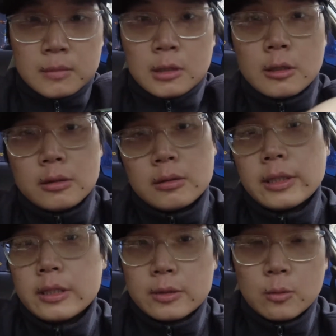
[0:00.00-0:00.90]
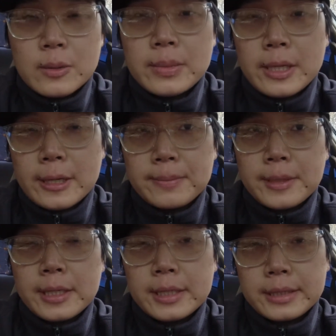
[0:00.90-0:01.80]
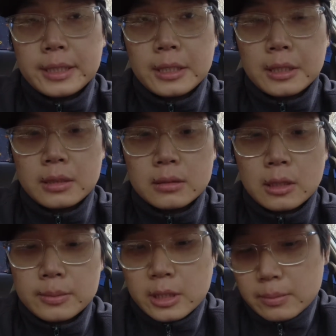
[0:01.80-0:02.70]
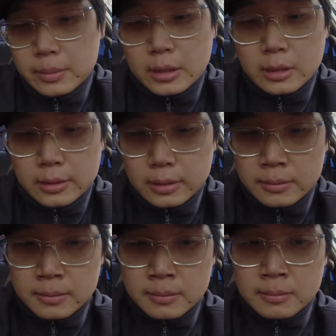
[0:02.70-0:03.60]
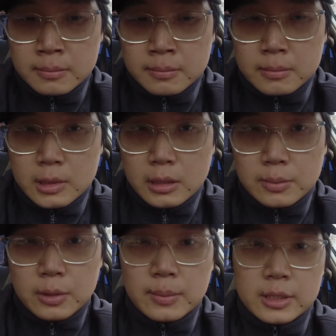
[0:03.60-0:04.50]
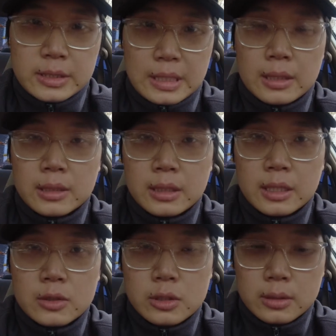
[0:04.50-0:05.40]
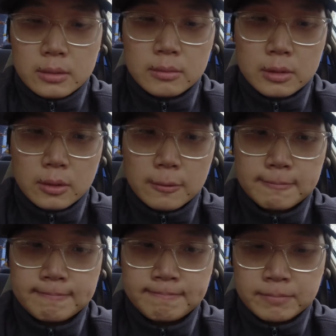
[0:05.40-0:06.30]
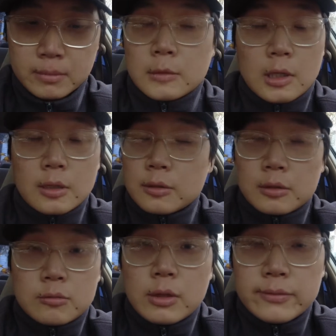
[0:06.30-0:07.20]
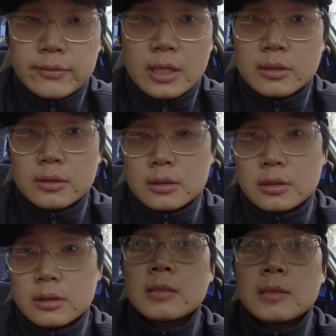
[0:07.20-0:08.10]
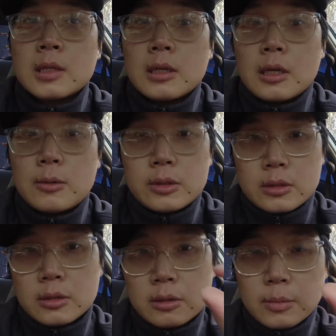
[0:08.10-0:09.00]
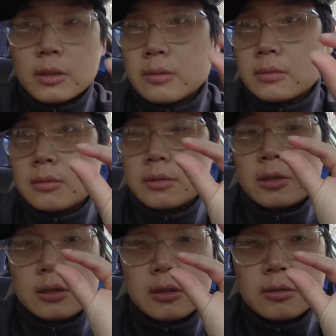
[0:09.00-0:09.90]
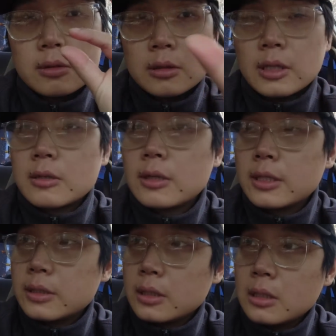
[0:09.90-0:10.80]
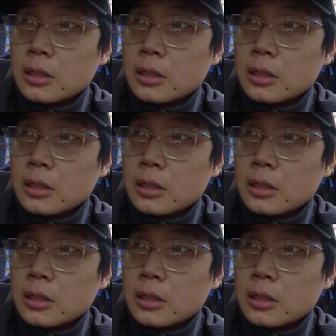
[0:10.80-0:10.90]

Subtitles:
Hello, it is 1 p.m. and I'm done because it's pretty much dead in the kitchen. So I couldn't run faster because I was just about this close to get crazy.